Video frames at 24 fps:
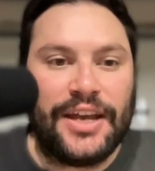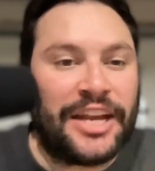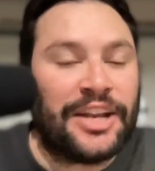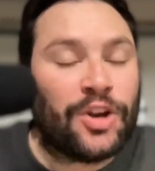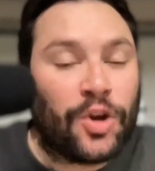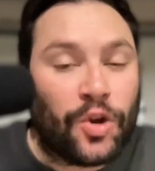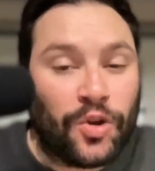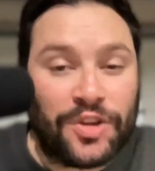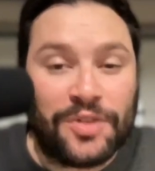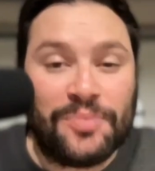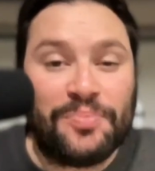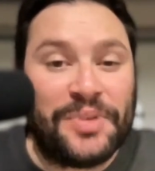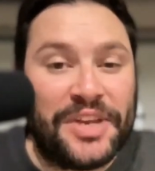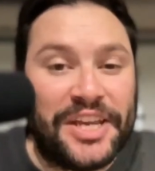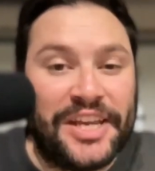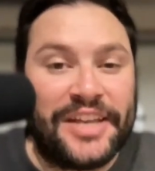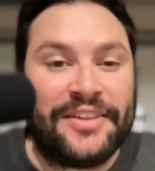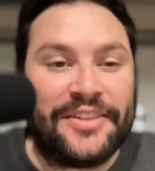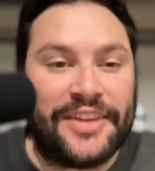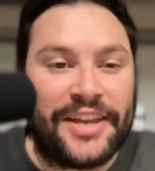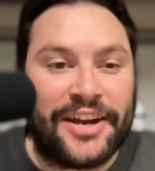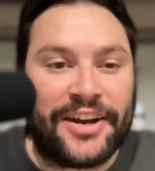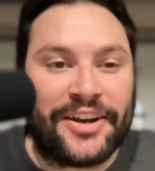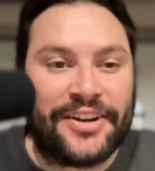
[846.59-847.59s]
And it only
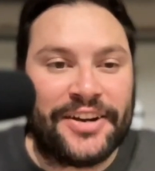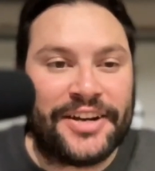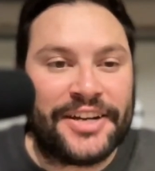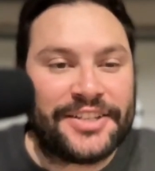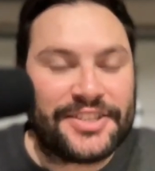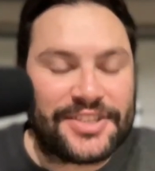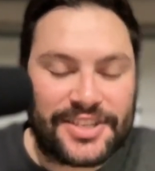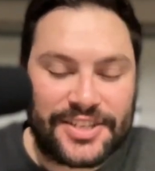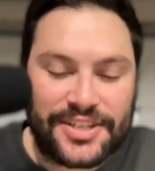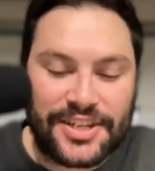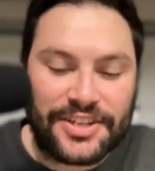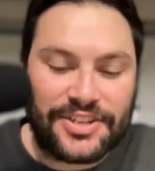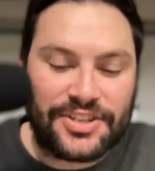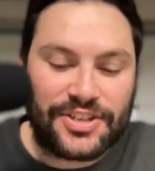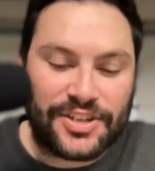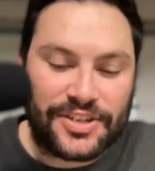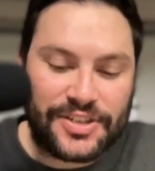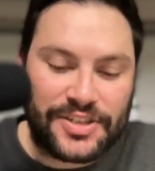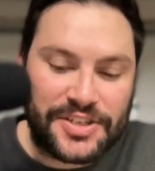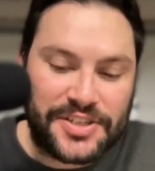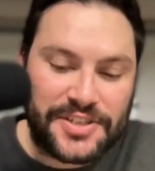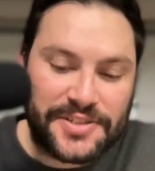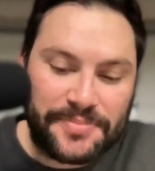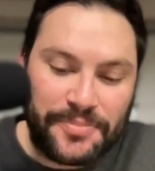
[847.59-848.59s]
being there, and it's such
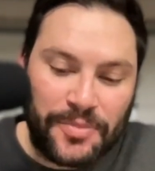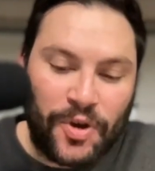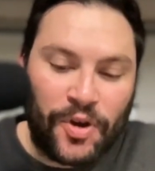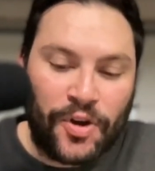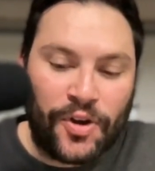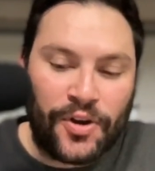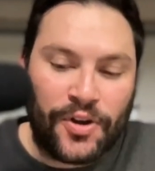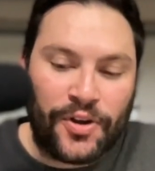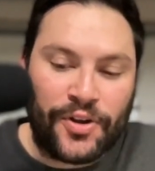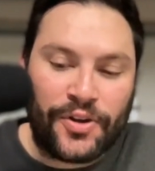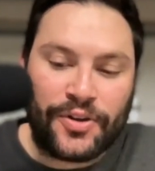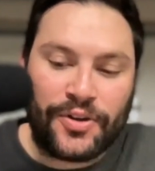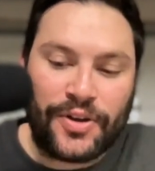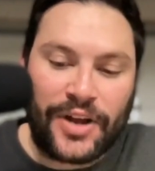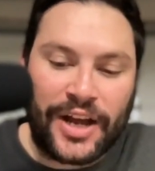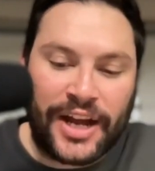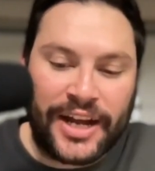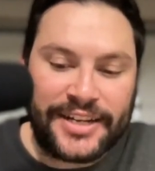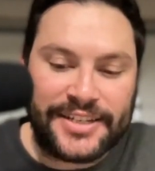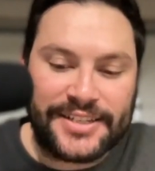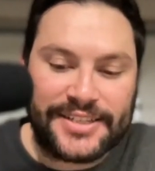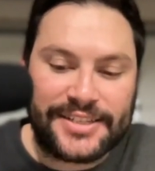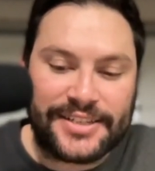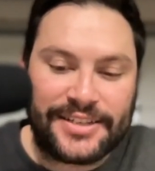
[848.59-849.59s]
a small,
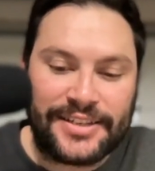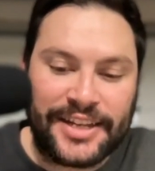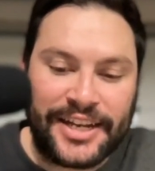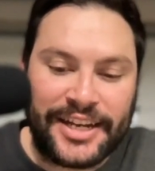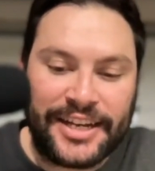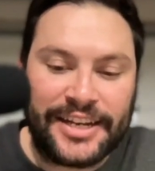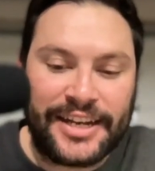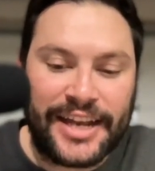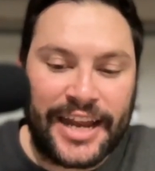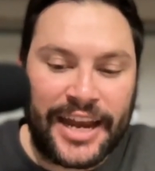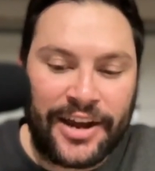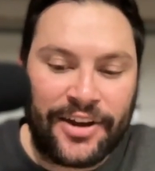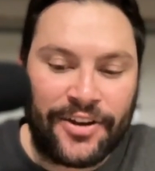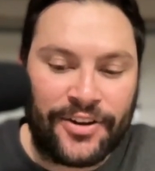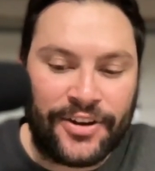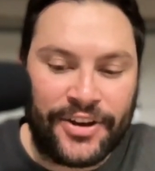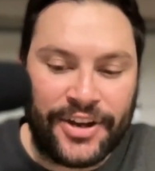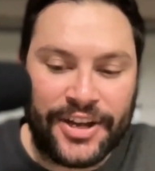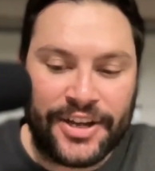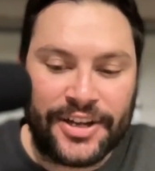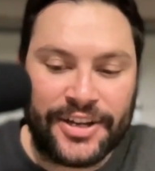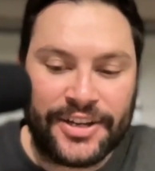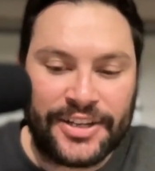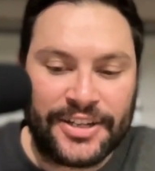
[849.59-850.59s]
isolated
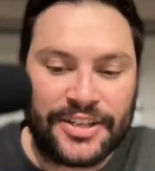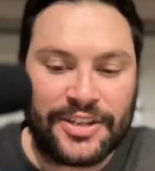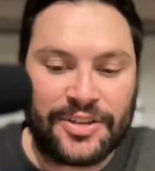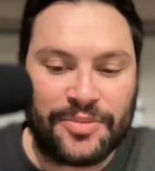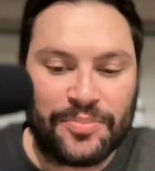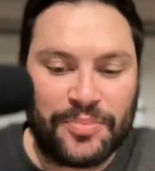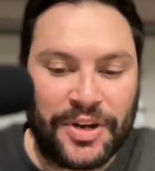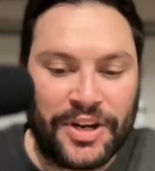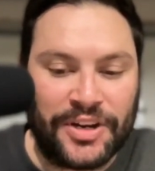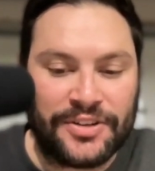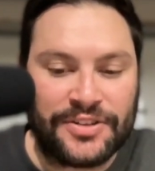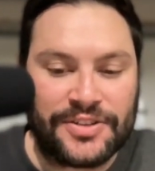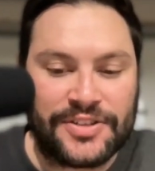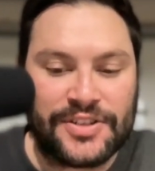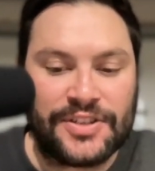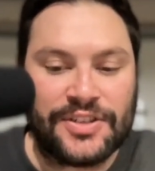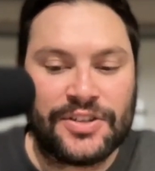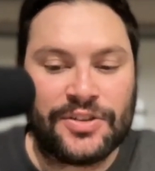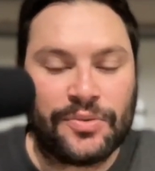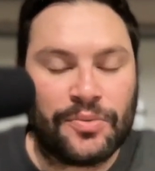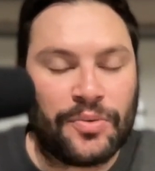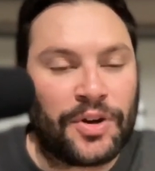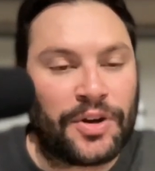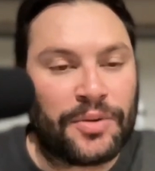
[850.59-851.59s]
area in
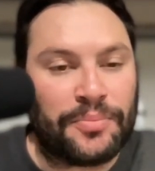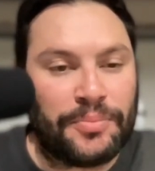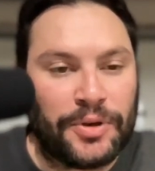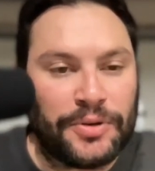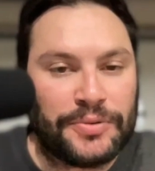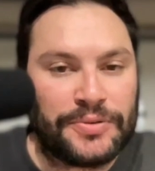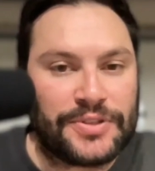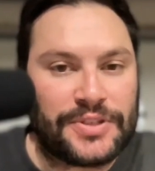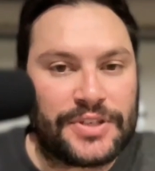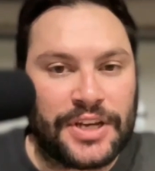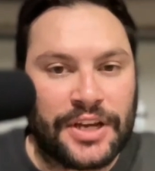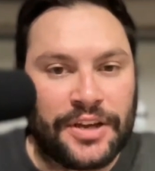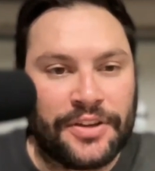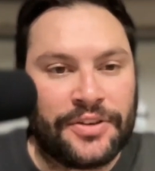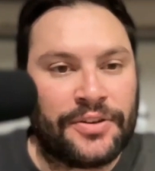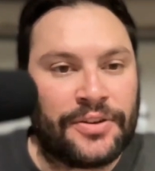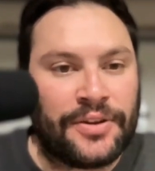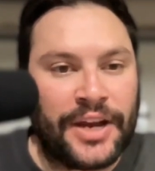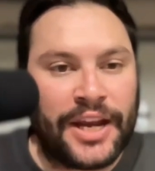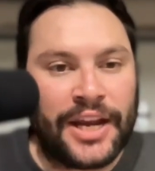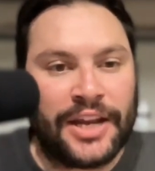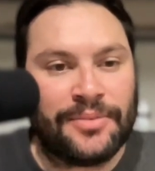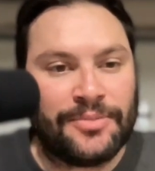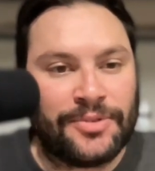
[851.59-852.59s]
comparison to where most
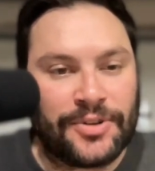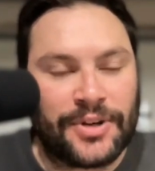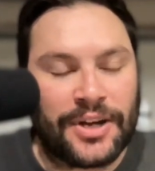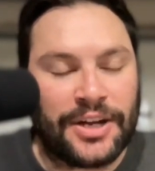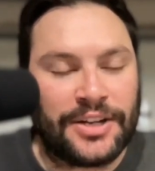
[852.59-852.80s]
other animal